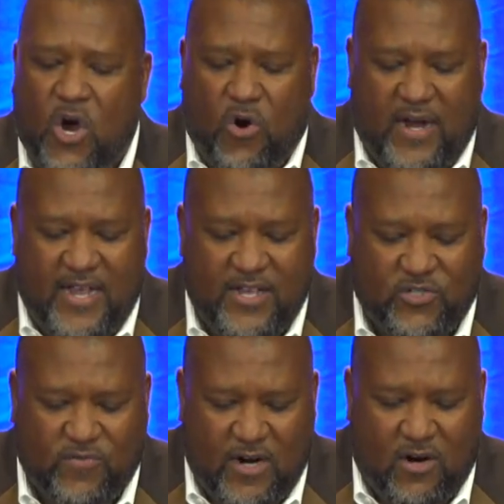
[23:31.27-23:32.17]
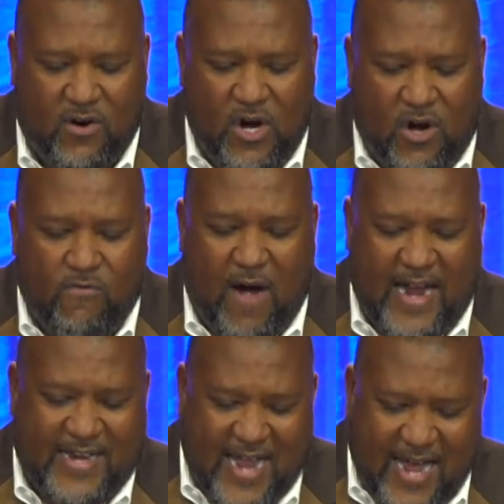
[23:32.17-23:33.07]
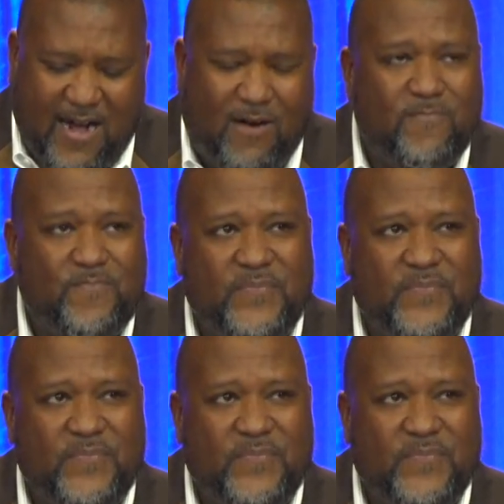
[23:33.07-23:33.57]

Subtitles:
or Israel right now.